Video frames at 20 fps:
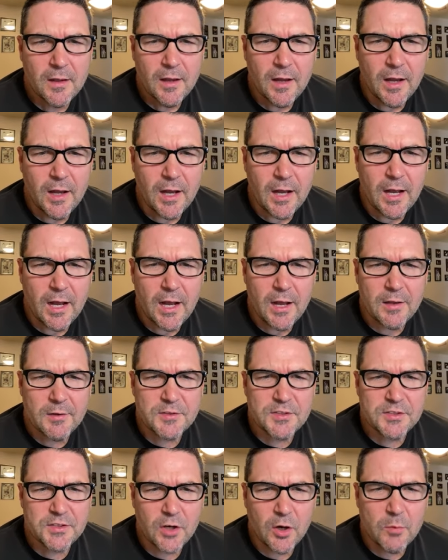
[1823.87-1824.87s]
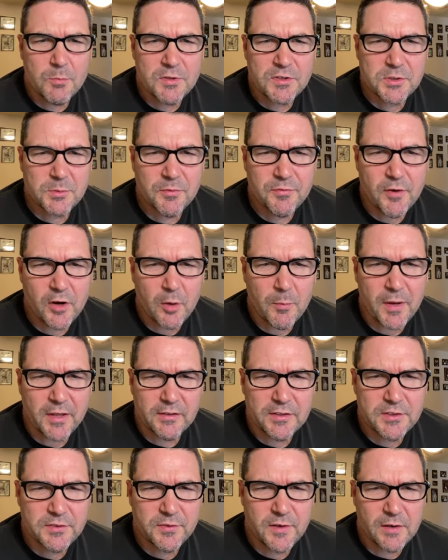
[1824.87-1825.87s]
So, Mr. Mofongo, my
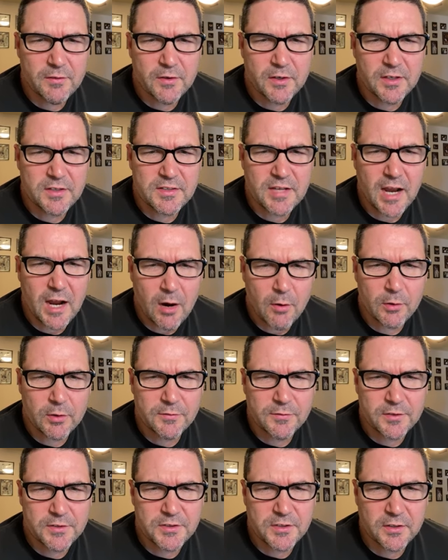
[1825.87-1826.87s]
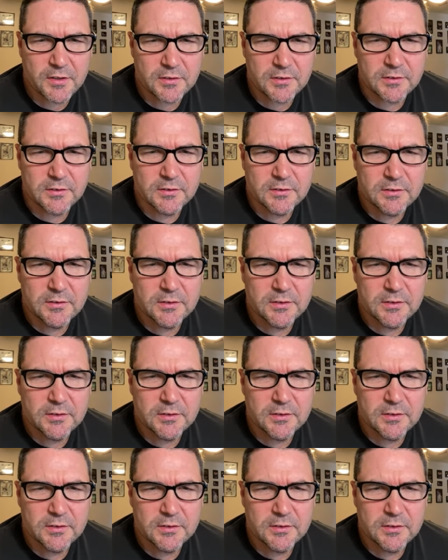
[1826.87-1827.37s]
least favorite is Howard for certain.